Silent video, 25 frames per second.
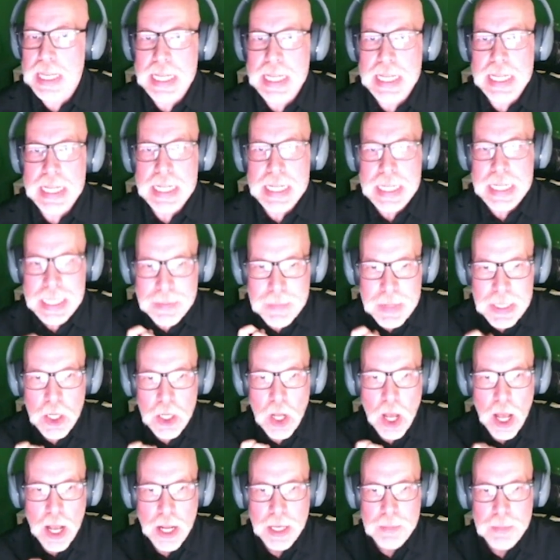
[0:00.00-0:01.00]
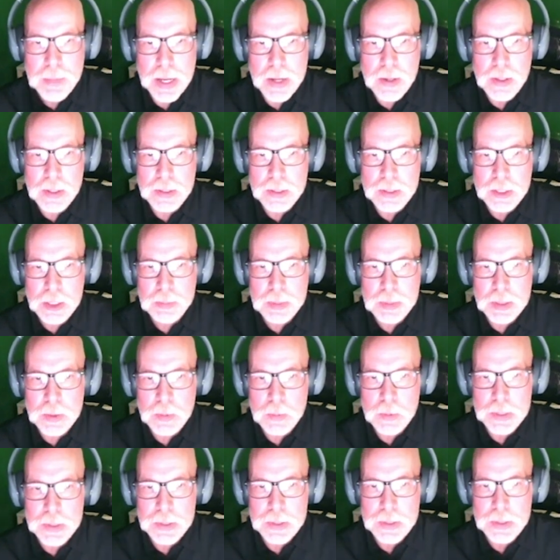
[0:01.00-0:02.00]
let me talk about a little bit
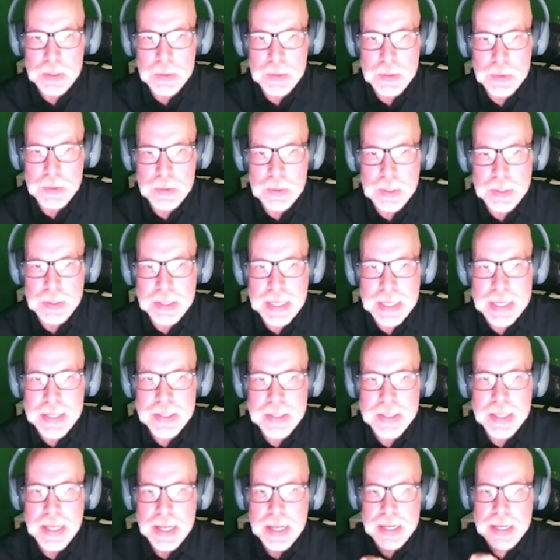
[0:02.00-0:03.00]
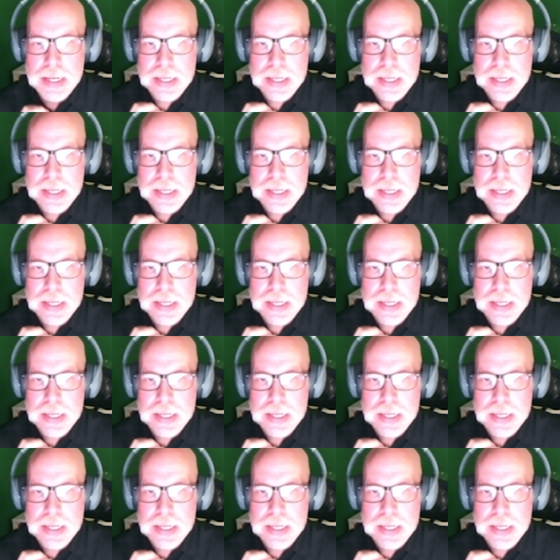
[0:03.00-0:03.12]
with you the things that